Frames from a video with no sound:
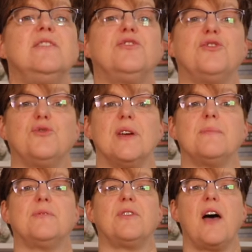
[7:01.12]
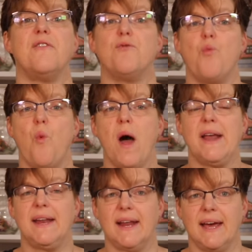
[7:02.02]
strips of
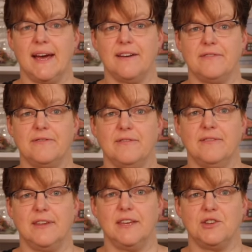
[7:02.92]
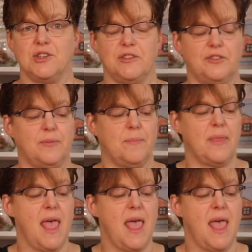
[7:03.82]
1.5 inches.